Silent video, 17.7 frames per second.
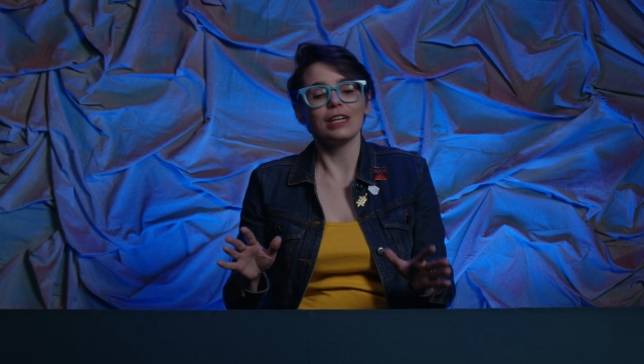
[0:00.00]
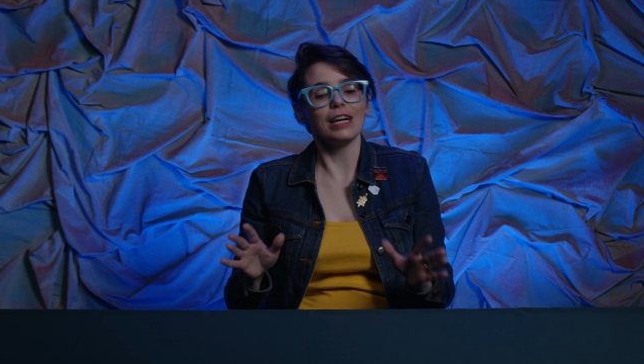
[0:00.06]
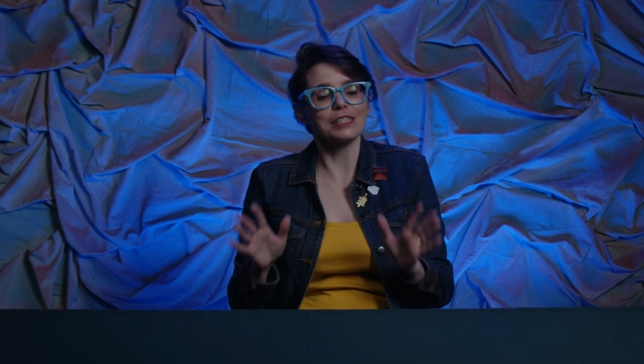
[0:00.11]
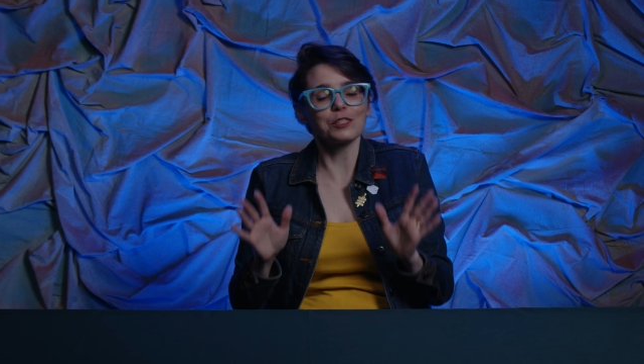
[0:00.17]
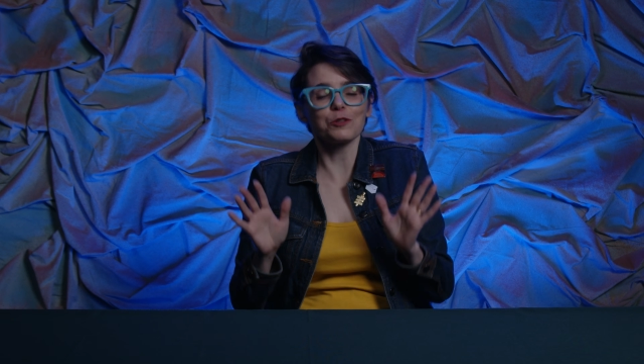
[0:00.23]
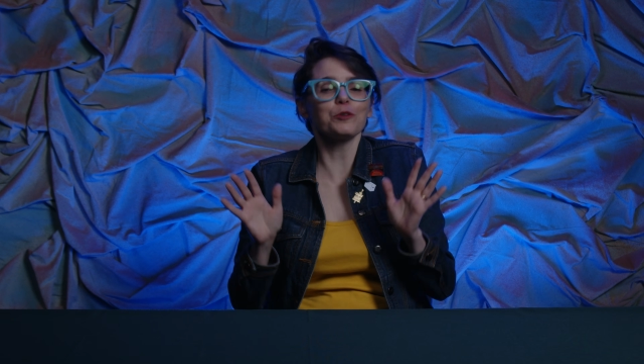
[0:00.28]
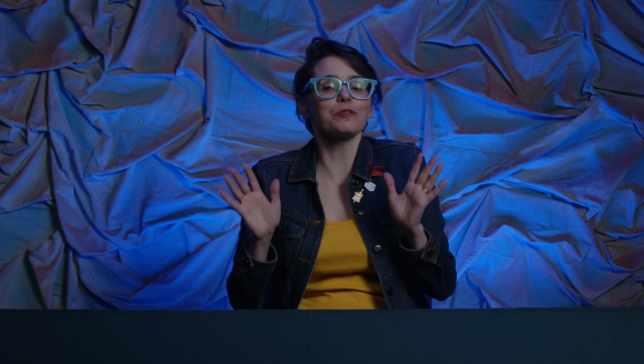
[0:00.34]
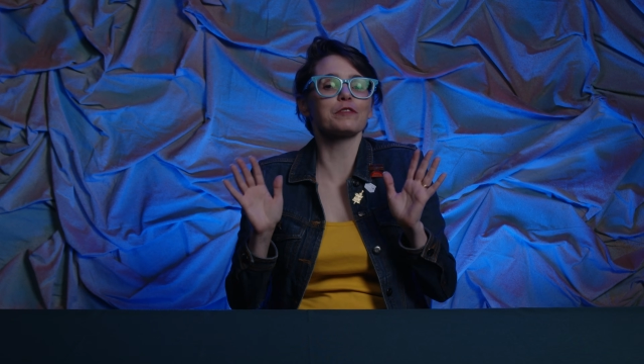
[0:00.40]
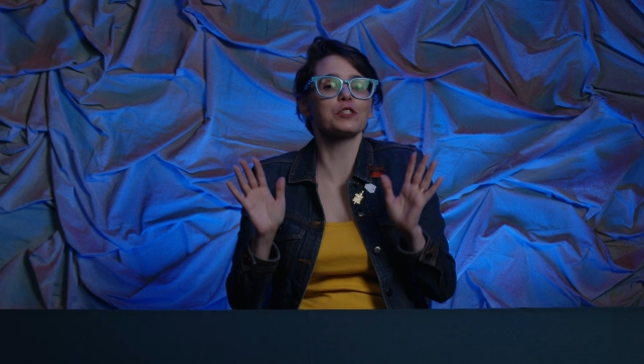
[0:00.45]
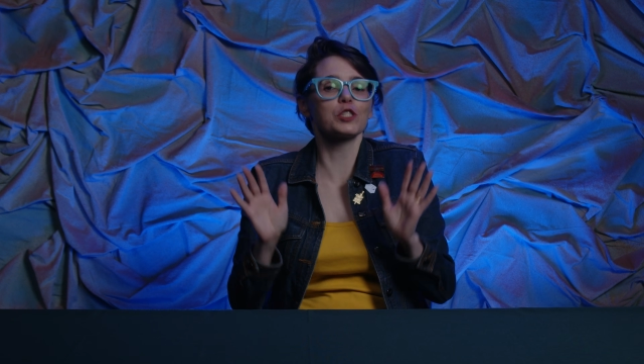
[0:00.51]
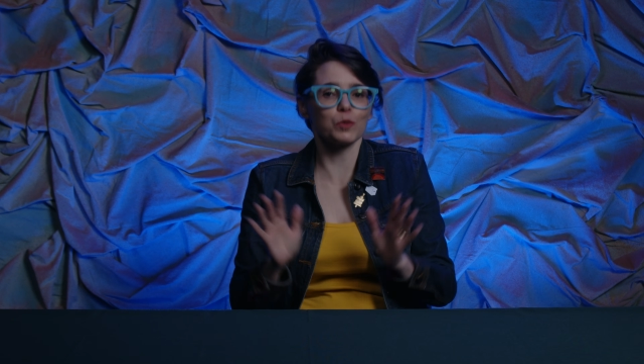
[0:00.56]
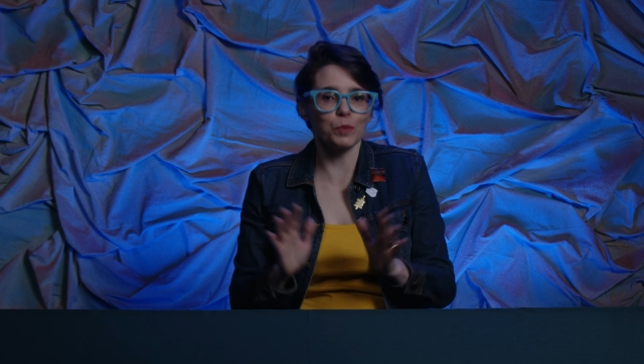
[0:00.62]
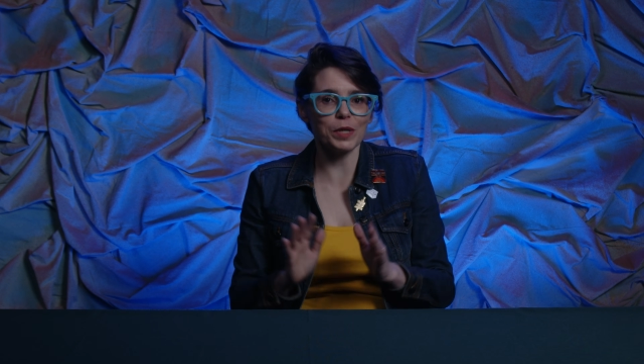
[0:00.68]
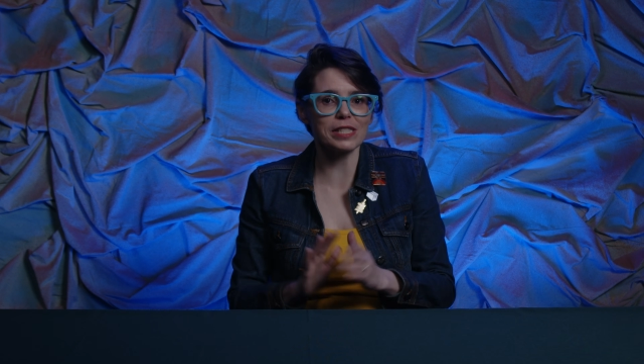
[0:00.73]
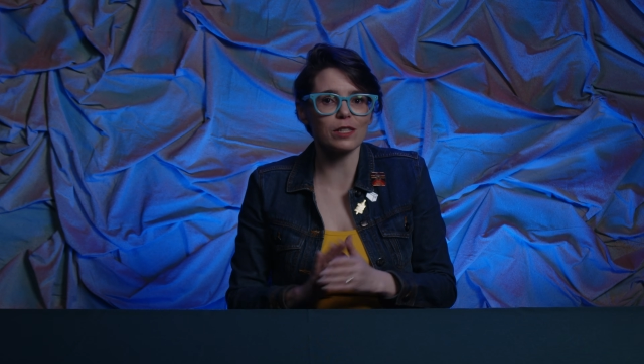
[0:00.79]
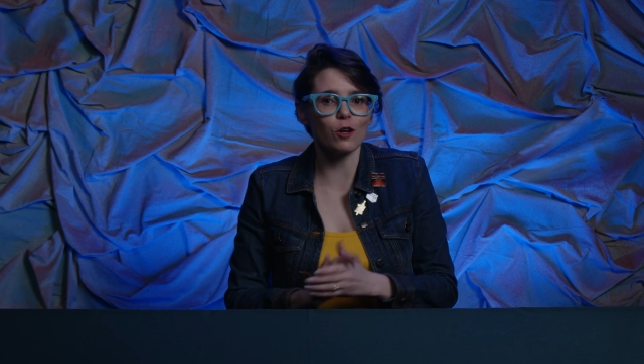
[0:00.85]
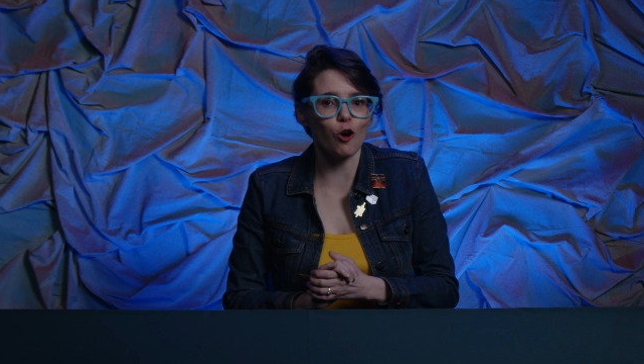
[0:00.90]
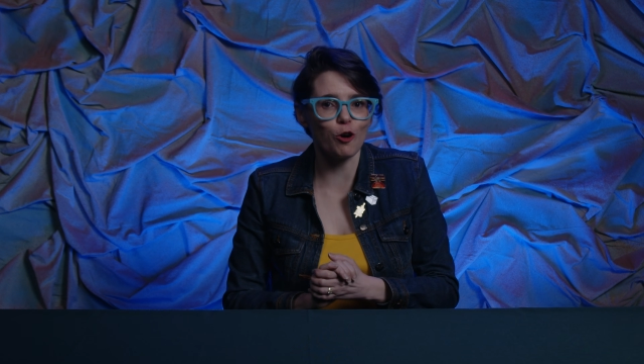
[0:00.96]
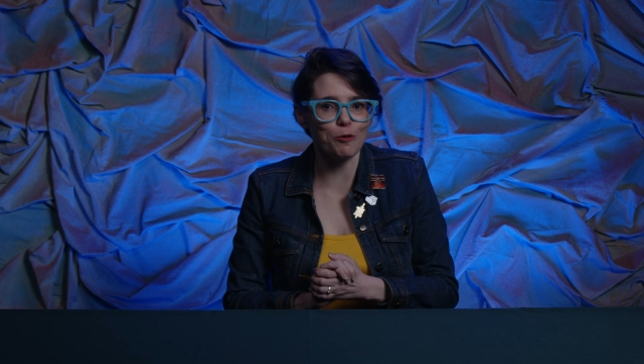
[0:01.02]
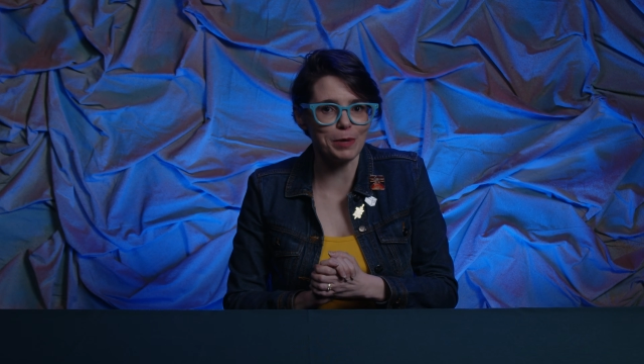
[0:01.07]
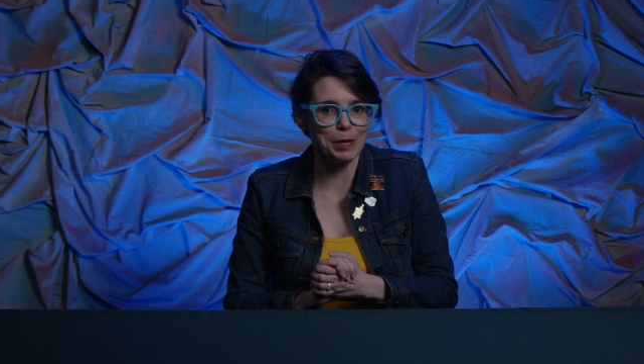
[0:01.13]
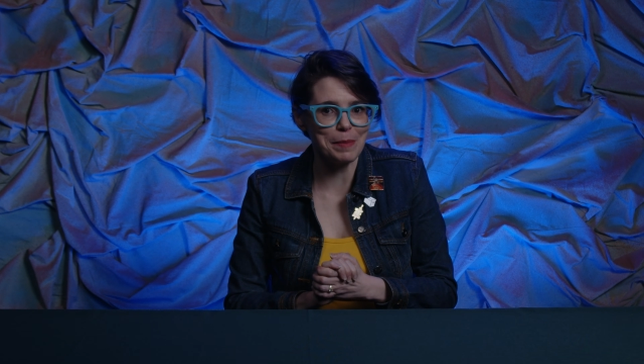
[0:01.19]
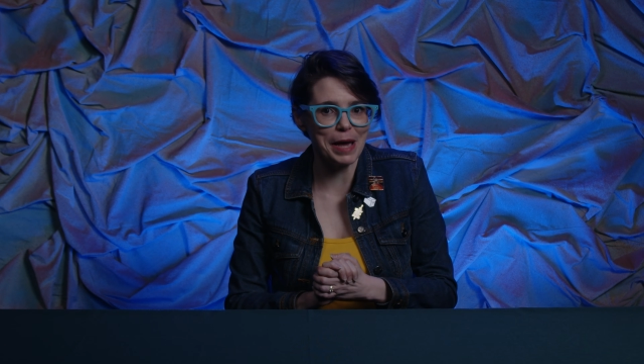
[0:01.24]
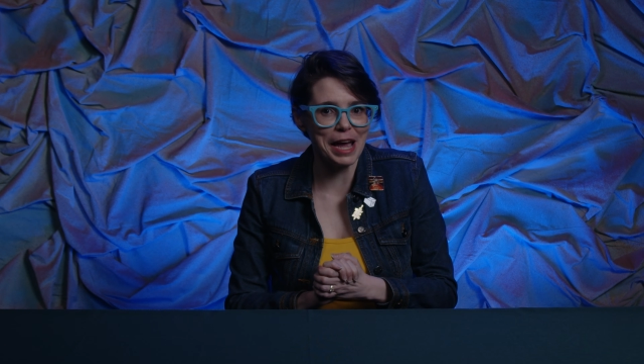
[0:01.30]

a sort of Swiss Army